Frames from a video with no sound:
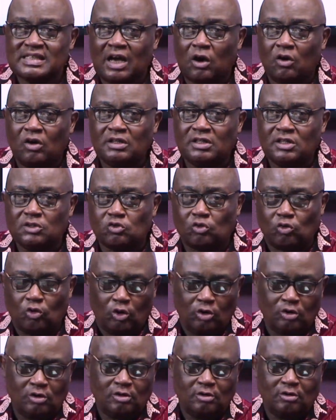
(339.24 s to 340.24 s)
I got it wrong
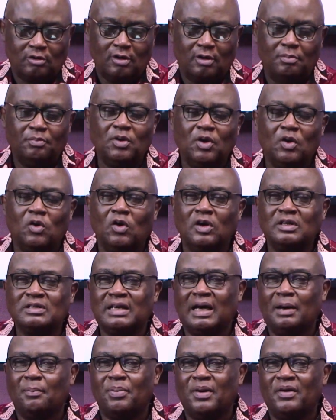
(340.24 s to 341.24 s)
because
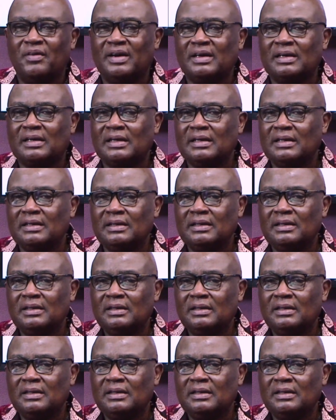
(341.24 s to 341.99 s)
apparently